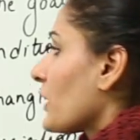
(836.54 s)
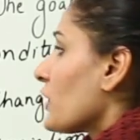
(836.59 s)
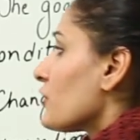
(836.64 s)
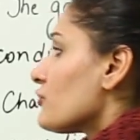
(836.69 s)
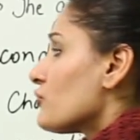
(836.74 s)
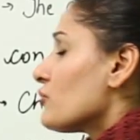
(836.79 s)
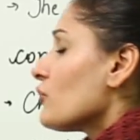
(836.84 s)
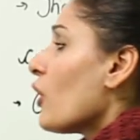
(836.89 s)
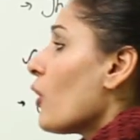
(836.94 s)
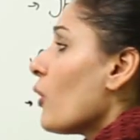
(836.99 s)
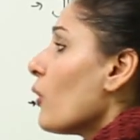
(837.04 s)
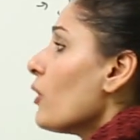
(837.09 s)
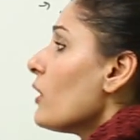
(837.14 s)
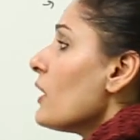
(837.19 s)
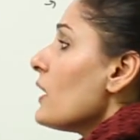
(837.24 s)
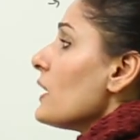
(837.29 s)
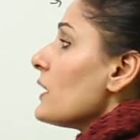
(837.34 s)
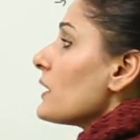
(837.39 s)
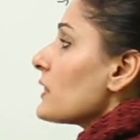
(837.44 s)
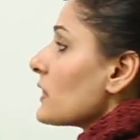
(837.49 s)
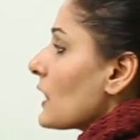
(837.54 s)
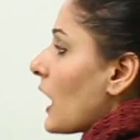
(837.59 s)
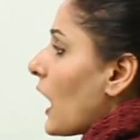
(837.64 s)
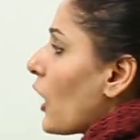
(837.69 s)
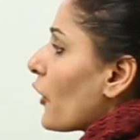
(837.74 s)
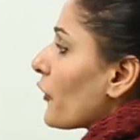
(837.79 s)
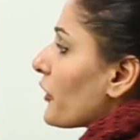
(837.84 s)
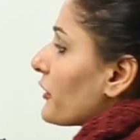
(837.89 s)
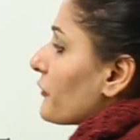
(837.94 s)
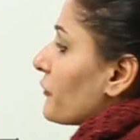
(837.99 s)
So
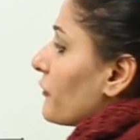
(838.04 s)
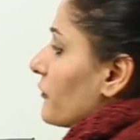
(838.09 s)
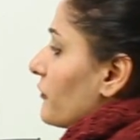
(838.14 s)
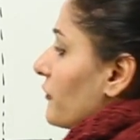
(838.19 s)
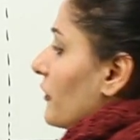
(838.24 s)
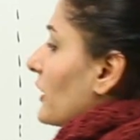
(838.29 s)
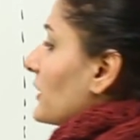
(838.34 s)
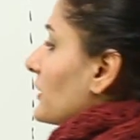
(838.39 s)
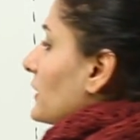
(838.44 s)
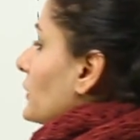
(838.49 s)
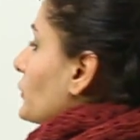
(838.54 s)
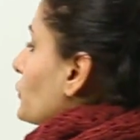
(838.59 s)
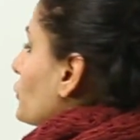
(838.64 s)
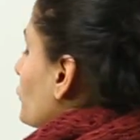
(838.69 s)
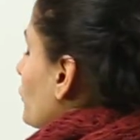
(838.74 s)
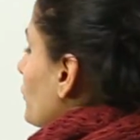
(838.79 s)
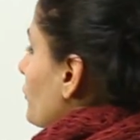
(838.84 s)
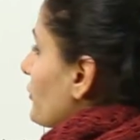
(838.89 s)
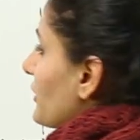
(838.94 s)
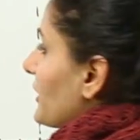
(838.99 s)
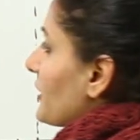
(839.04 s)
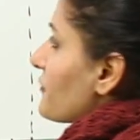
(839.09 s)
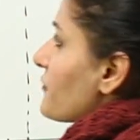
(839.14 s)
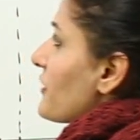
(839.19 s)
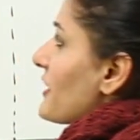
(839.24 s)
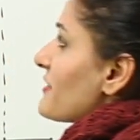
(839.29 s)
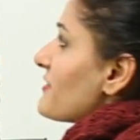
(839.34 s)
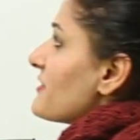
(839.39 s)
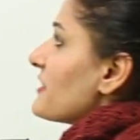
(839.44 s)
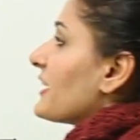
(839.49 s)
now if further you just
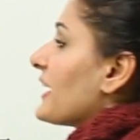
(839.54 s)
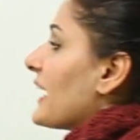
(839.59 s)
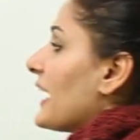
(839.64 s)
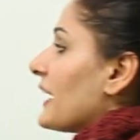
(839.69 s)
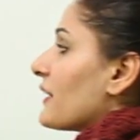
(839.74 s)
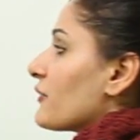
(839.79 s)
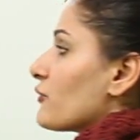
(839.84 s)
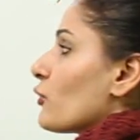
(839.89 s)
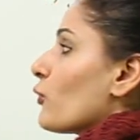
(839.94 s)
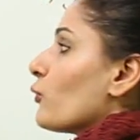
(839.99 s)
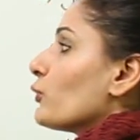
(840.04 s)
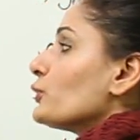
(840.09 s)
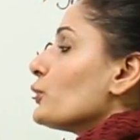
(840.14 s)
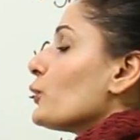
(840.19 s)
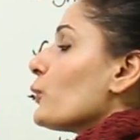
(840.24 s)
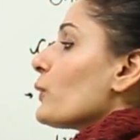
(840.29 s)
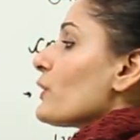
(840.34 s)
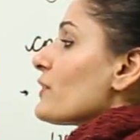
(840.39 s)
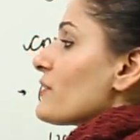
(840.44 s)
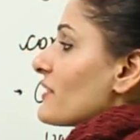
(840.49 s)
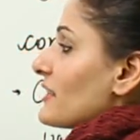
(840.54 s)
investigate, so you would